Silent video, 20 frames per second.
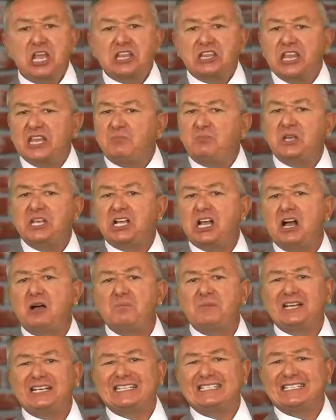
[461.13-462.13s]
They become
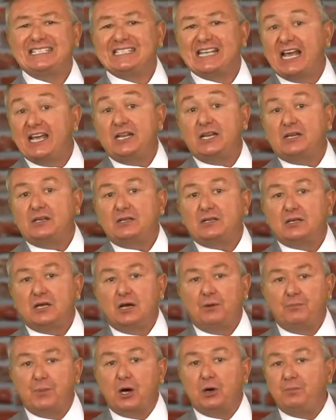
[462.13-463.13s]
excited
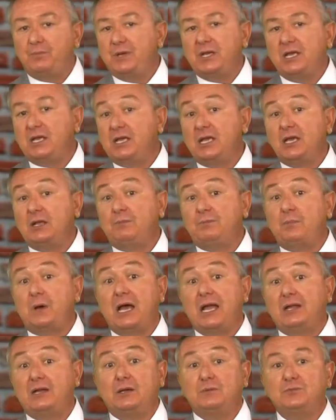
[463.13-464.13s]
about being hit
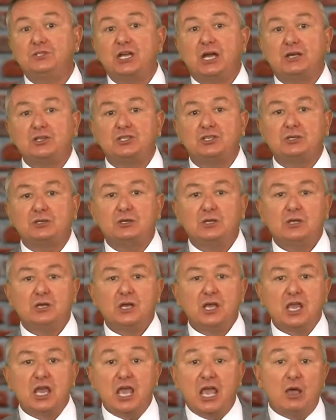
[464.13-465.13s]
by an objection.
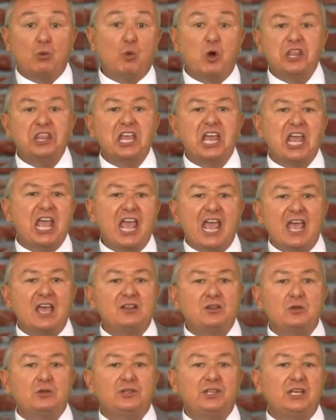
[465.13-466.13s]
And when they
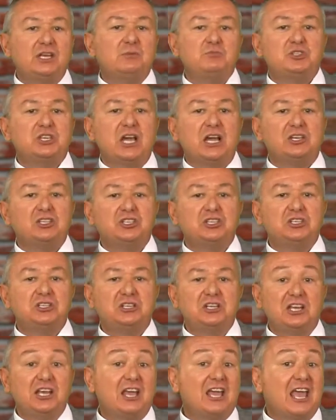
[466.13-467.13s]
handle the objection
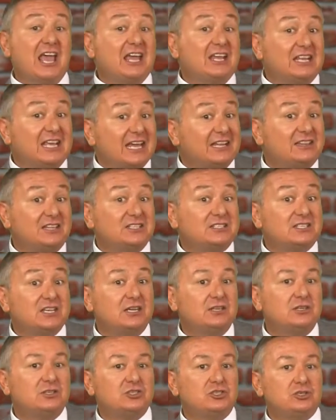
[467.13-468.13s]
and get the
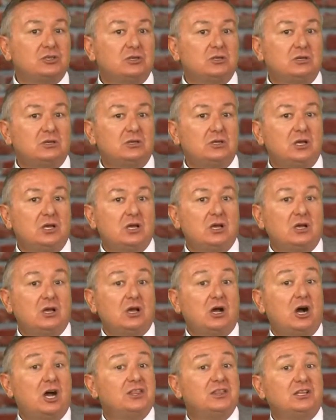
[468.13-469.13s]
signature
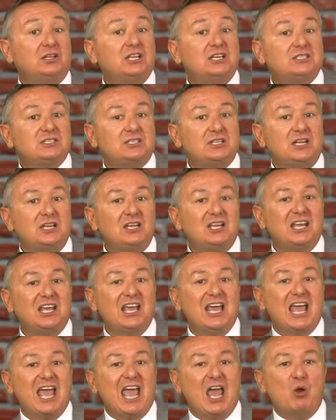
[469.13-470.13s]
on the listing
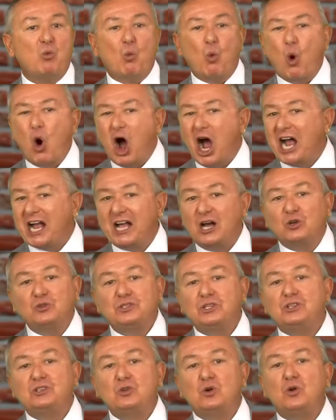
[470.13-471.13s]
and walk out
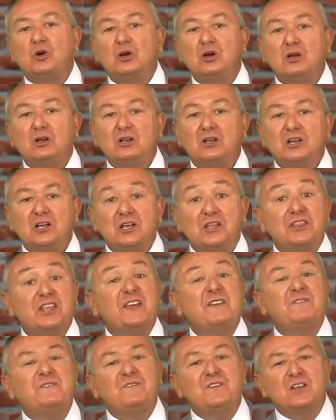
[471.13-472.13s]
the door, they
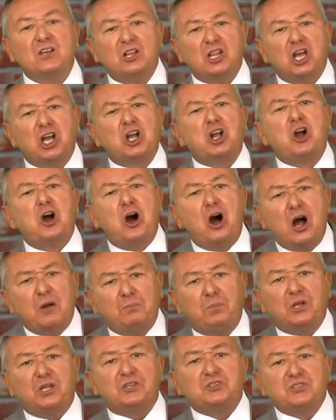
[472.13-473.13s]
feel
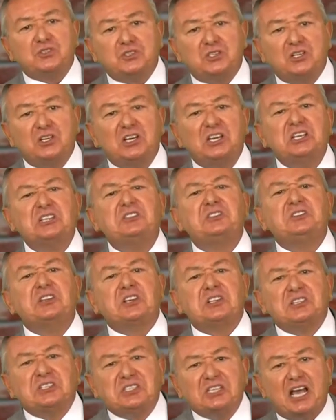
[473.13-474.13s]
accomplished,
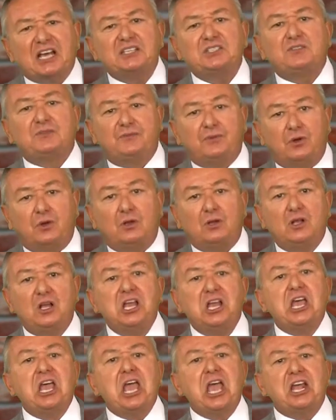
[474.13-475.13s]
successful,
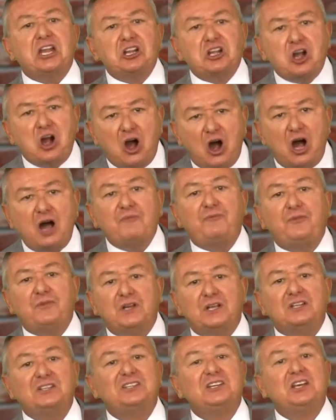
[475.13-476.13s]
and
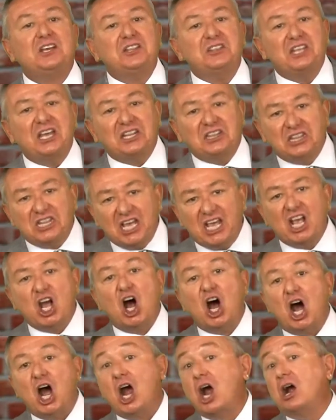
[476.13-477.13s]
confident that they
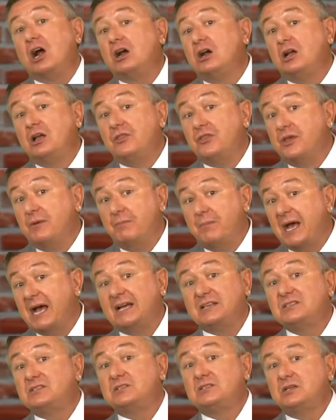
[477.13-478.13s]
are the
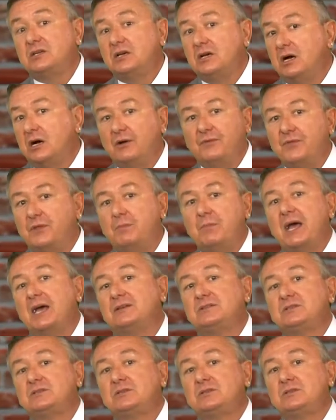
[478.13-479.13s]
best of the
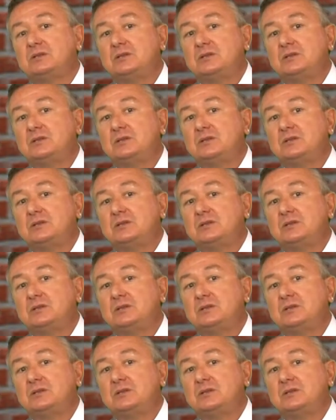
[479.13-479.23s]
best.